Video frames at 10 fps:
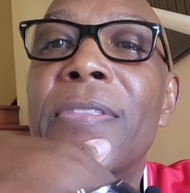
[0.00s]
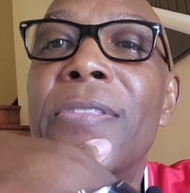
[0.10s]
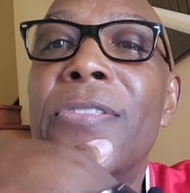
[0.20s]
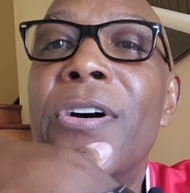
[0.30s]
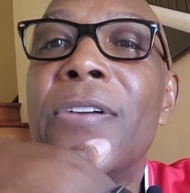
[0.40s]

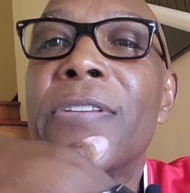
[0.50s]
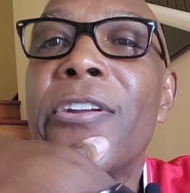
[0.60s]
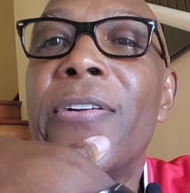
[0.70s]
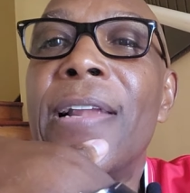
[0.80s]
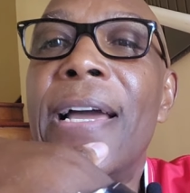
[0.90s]

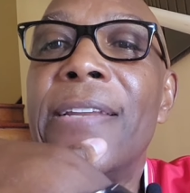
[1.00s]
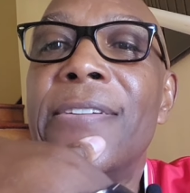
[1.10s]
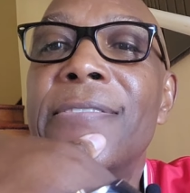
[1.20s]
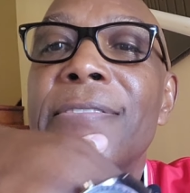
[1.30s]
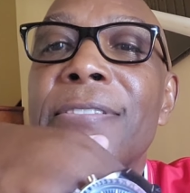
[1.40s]
North
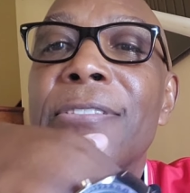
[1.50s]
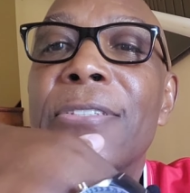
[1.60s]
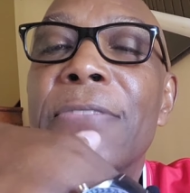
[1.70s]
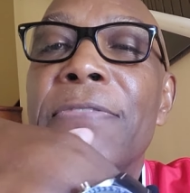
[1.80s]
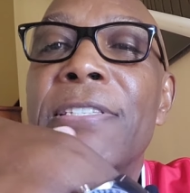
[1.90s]
Carolina
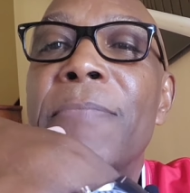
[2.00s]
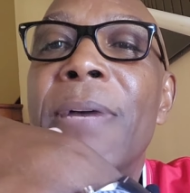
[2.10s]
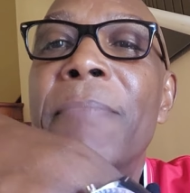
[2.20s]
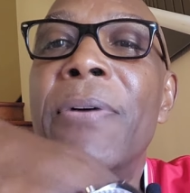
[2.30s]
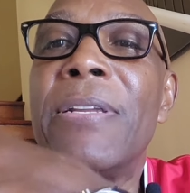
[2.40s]
to visit
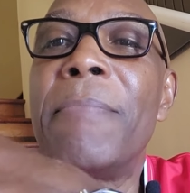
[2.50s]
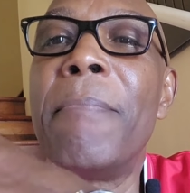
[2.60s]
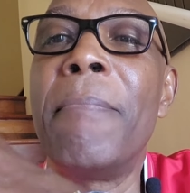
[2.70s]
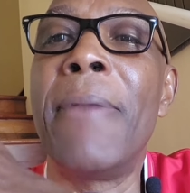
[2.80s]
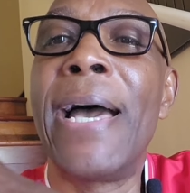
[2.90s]
my buddy
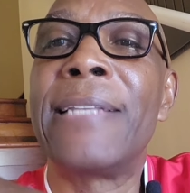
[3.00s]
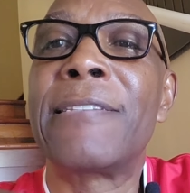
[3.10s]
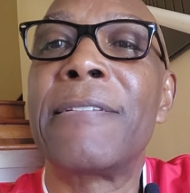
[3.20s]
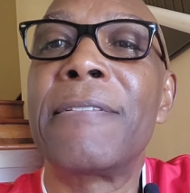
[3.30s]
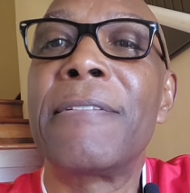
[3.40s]

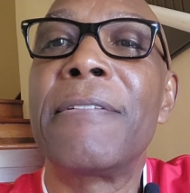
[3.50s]
Matt